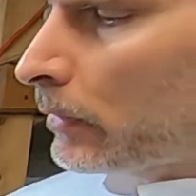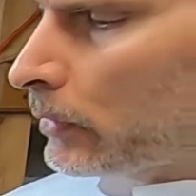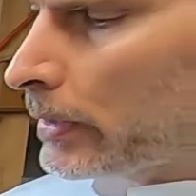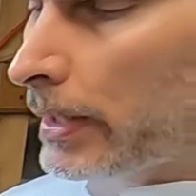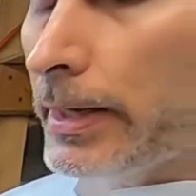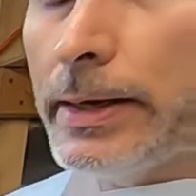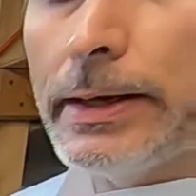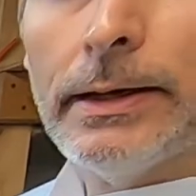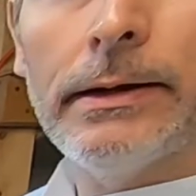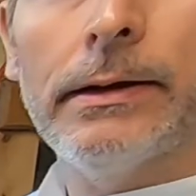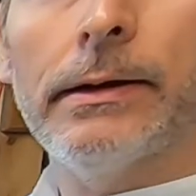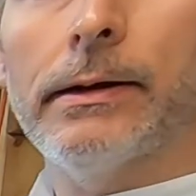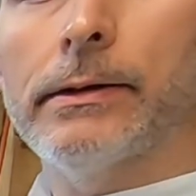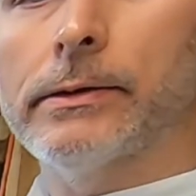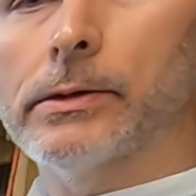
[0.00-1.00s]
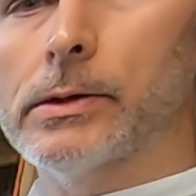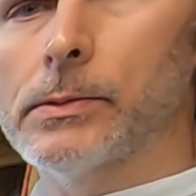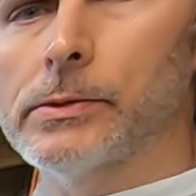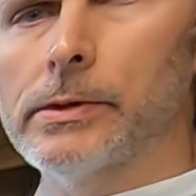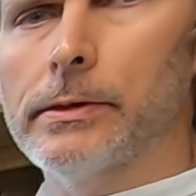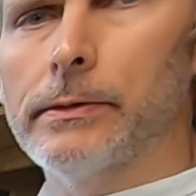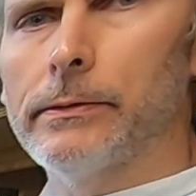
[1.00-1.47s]
okay in terms
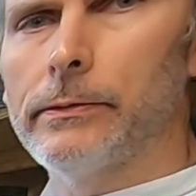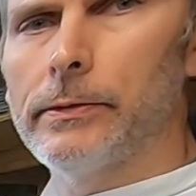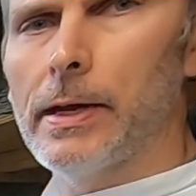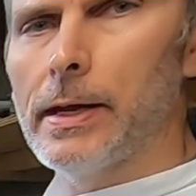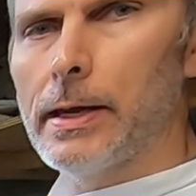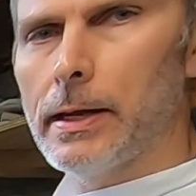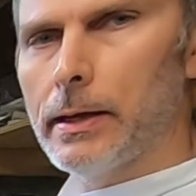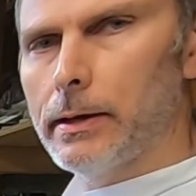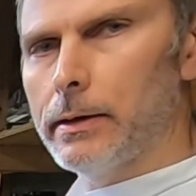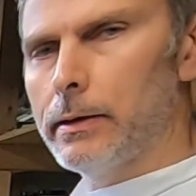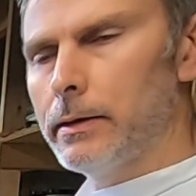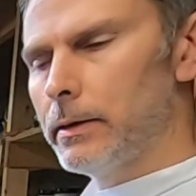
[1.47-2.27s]
of taking